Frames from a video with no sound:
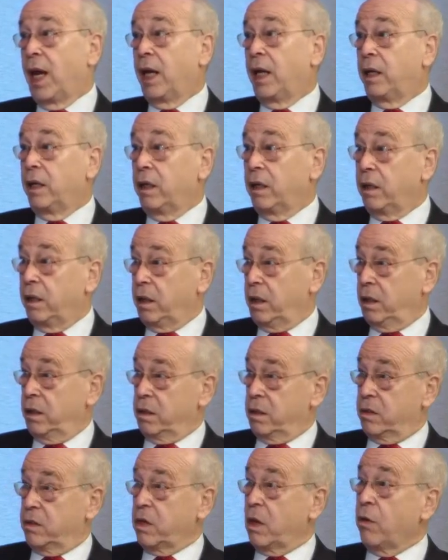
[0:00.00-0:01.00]
And
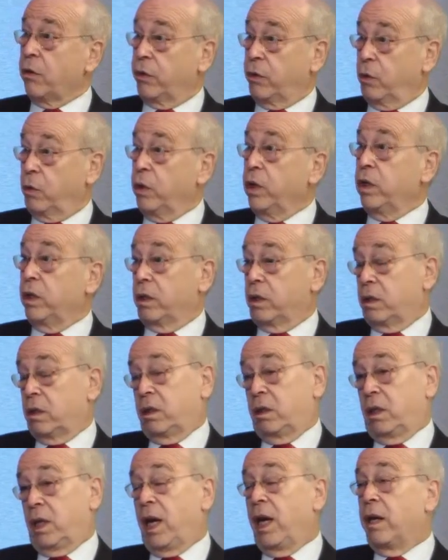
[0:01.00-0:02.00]
in South Korea,
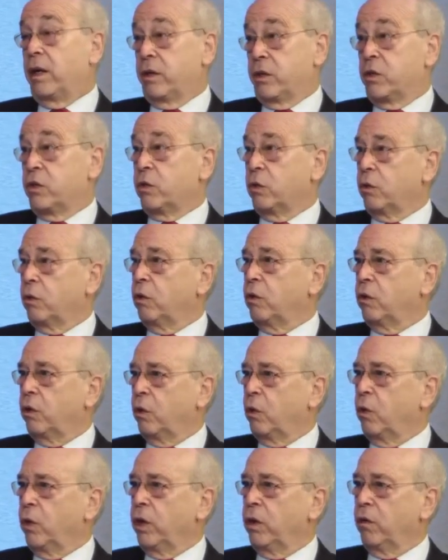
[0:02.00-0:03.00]
it had a certain
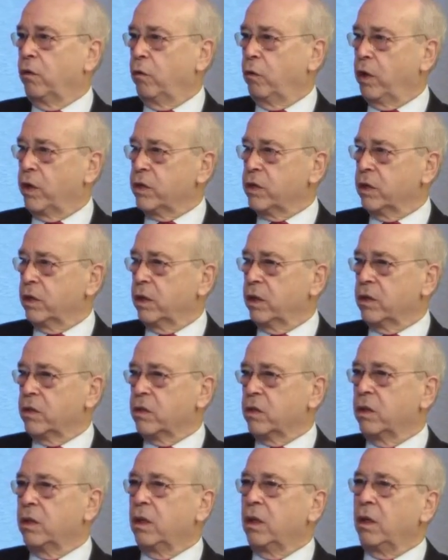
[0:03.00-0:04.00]
degree of resonance.